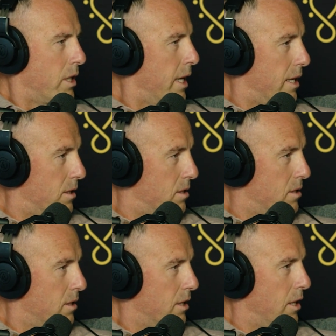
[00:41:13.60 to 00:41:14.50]

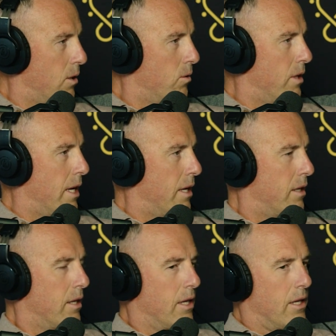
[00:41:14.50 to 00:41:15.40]
kids,
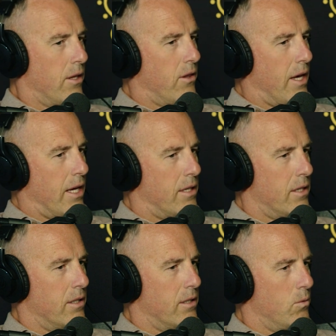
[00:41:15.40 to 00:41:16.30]
that
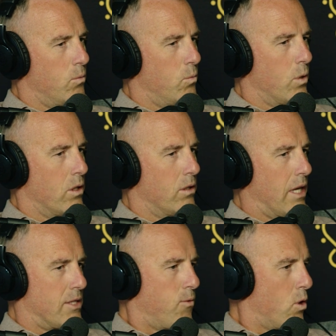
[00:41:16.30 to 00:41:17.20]
were
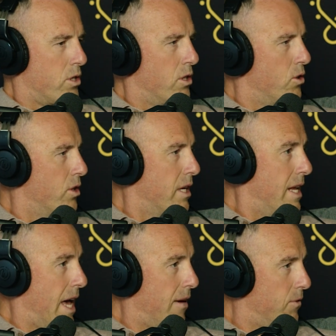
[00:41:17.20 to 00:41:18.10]
less fortunate or
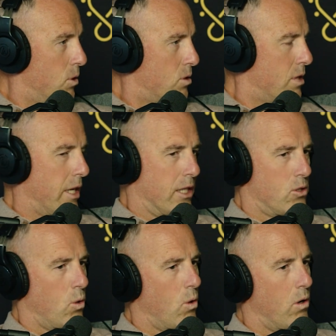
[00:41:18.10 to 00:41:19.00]
didn't have those
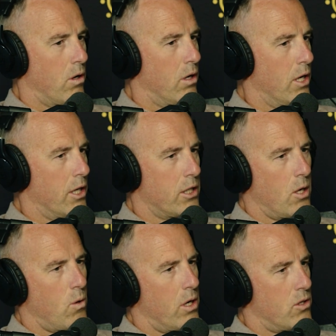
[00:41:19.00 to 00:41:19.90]
things, or
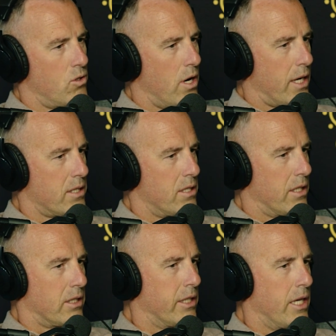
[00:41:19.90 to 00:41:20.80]
go on treks
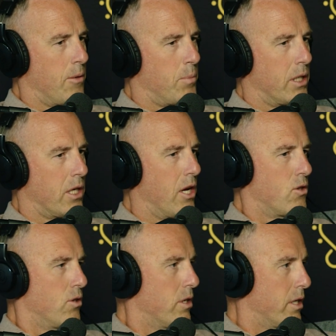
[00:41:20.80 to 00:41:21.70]
and clean up a
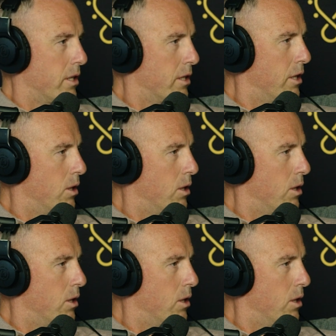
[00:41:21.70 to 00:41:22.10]
country,